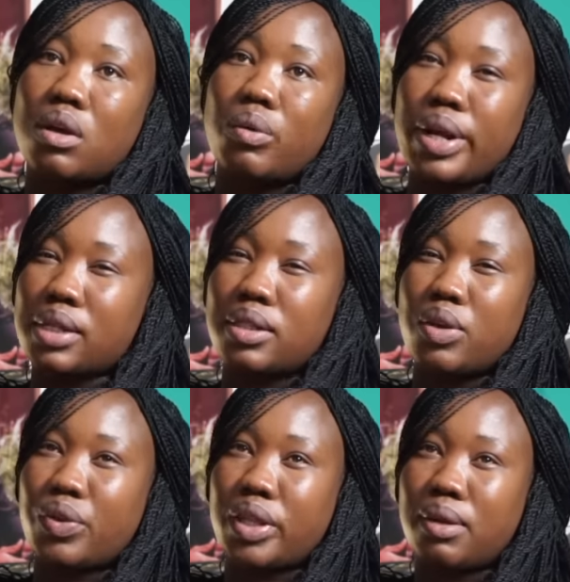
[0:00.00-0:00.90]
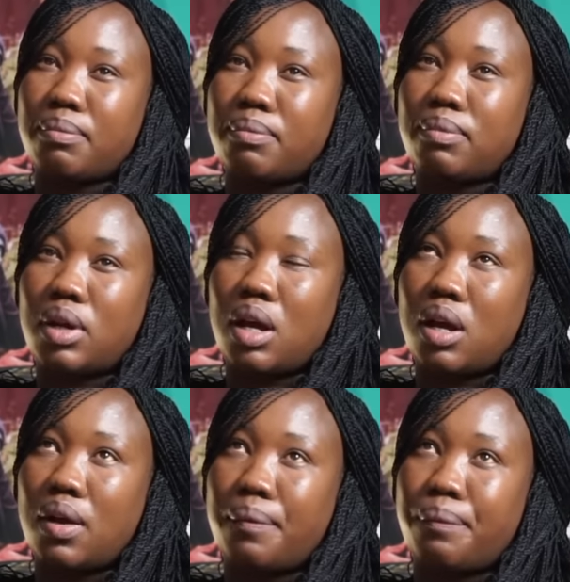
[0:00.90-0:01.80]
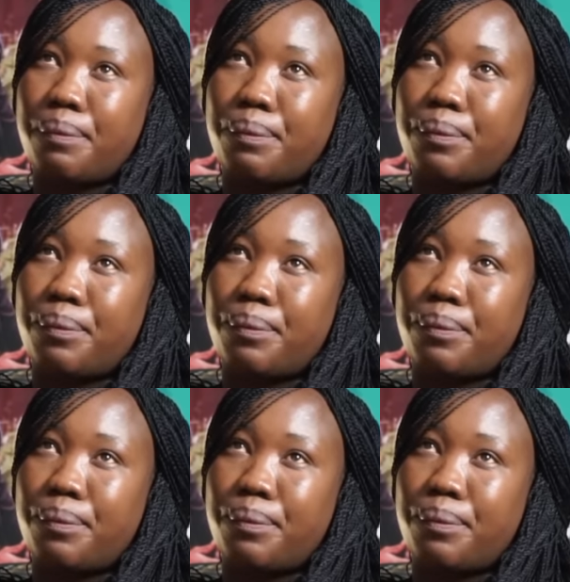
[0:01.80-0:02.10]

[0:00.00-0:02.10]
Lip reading: When I stayed with him, I